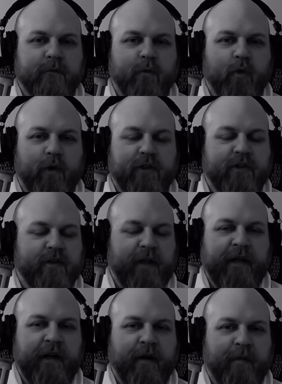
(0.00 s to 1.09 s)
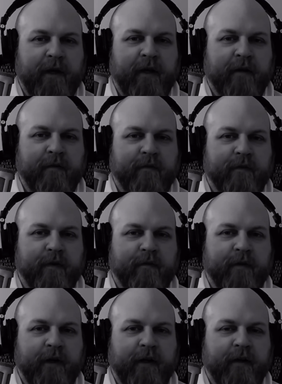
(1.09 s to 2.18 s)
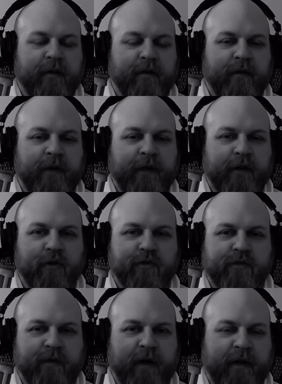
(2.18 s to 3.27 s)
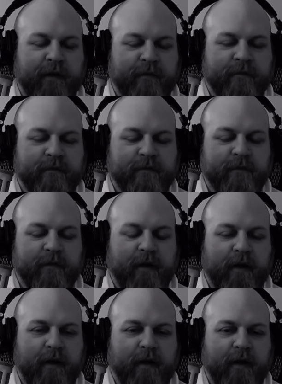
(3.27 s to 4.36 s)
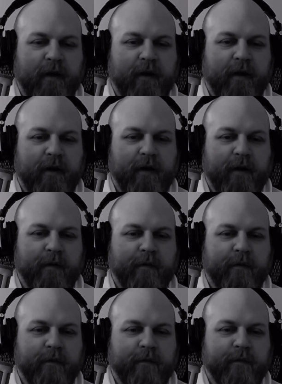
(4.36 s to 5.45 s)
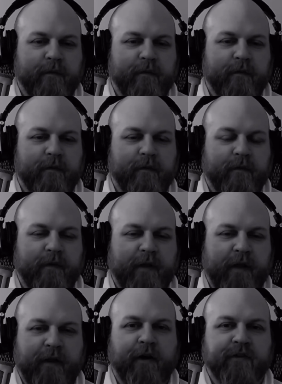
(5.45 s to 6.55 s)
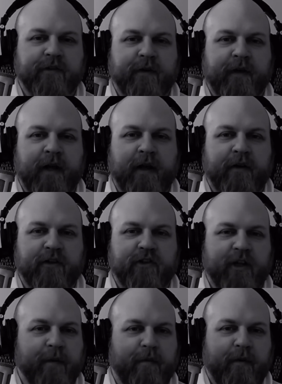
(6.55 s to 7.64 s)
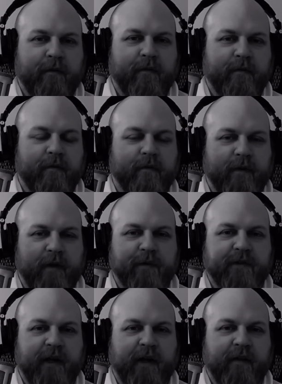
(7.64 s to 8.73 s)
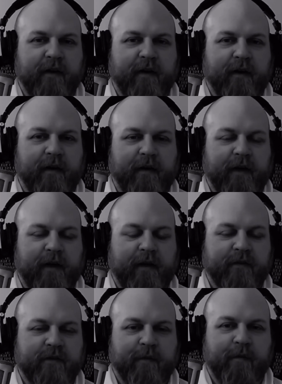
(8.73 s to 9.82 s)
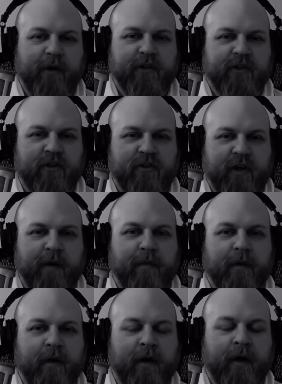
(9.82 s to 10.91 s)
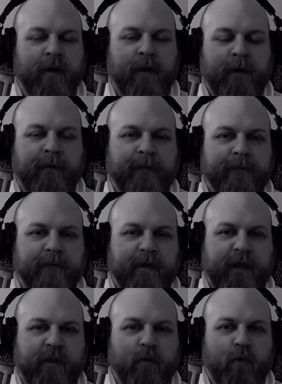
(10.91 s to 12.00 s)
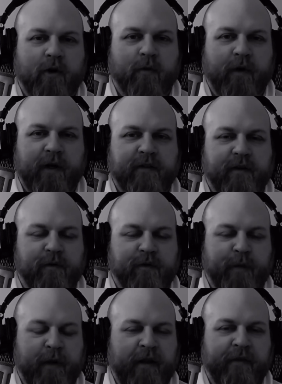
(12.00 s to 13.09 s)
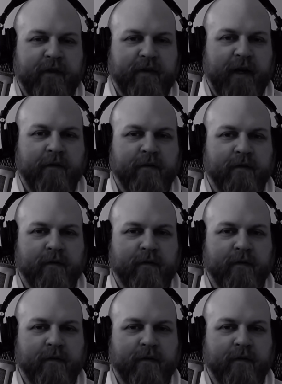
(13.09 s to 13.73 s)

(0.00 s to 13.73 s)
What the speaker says: which ended up being a very close fight. Now, they also encountered a ship that was down there, a submerged ship in the waterways that was beneath the town,